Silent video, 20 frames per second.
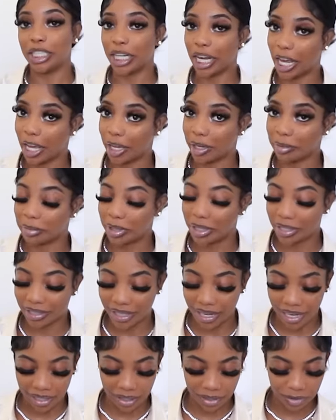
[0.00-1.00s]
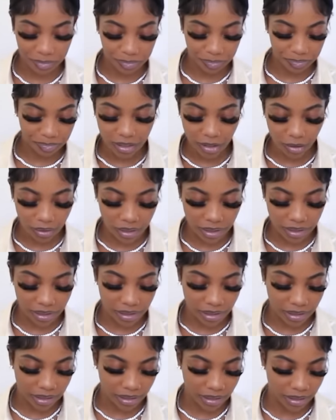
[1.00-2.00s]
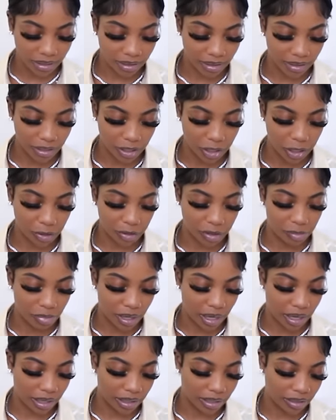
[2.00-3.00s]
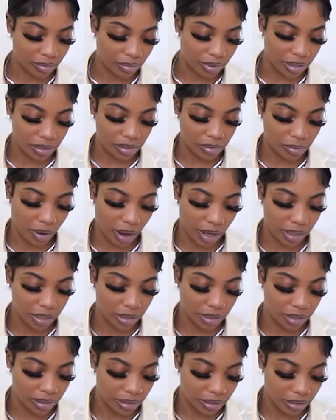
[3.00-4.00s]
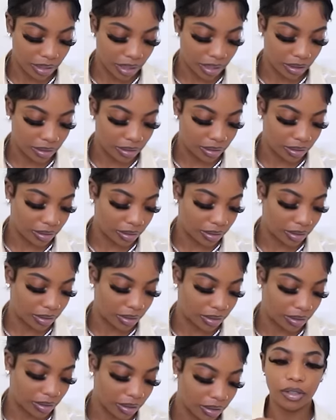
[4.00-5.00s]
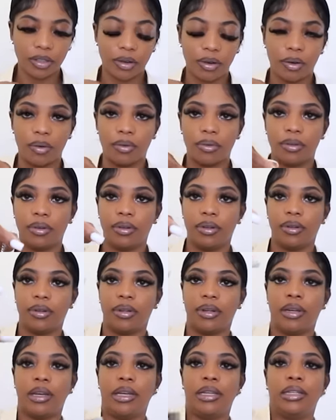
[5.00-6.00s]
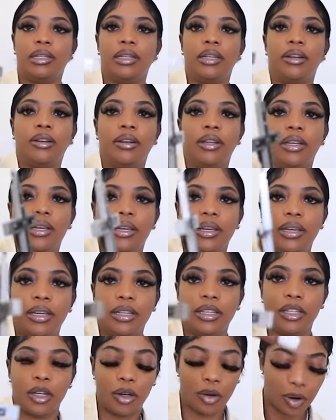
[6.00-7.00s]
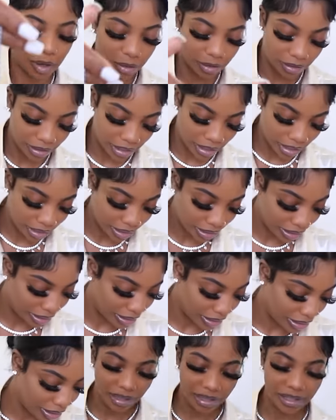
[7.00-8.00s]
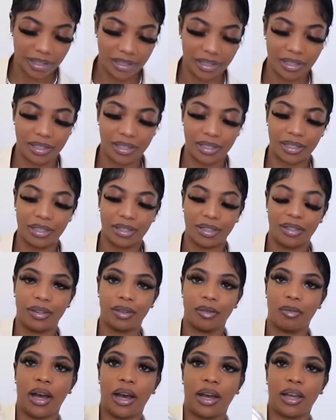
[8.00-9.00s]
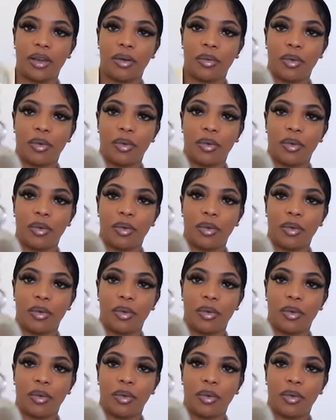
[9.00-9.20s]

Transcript: James Taylor. So this is his jewelry box with his watch and his necklaces in. So it's literally his cross necklaces. This is his pocket